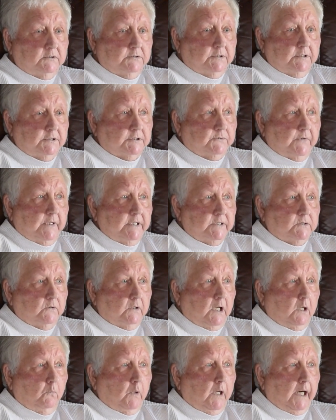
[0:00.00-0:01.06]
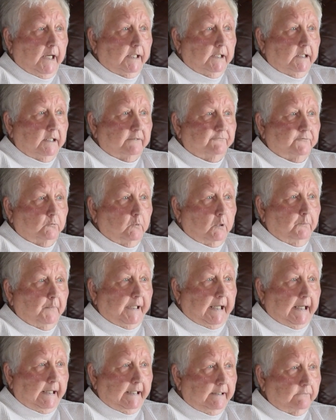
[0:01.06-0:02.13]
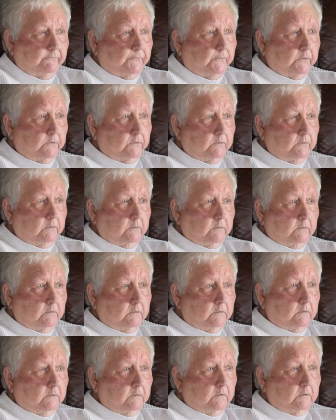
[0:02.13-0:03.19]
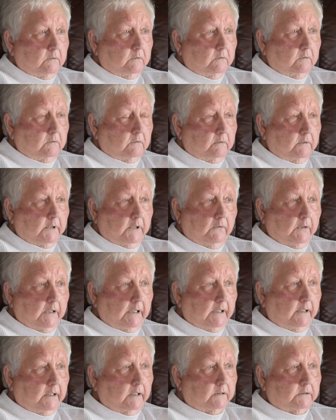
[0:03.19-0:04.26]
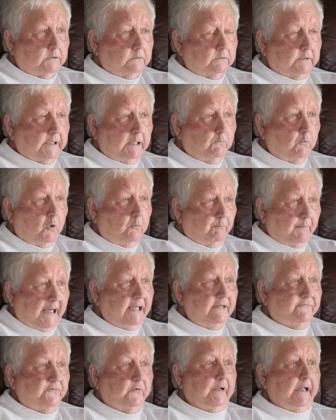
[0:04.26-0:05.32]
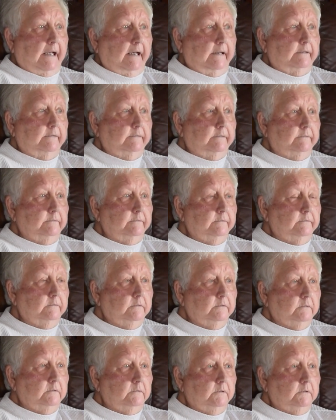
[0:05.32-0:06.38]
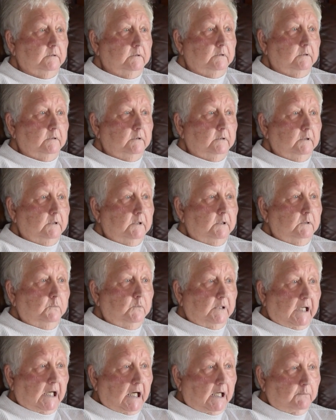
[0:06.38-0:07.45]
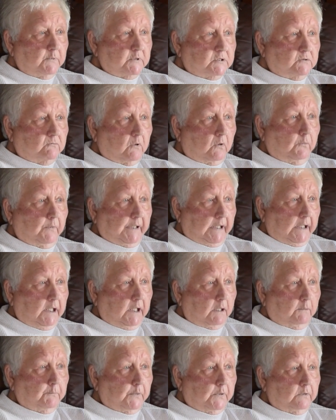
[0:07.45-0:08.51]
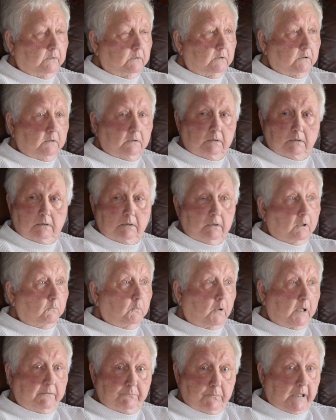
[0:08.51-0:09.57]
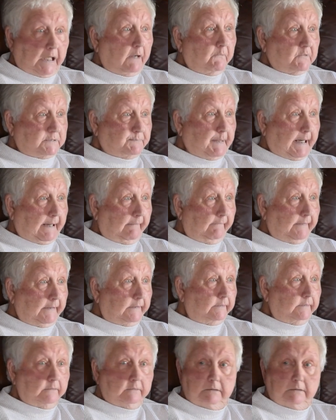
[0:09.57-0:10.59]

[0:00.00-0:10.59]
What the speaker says: The streets are not wide enough for what we have. They're not. They weren't made for that. When I was growing up, well, and when I was married,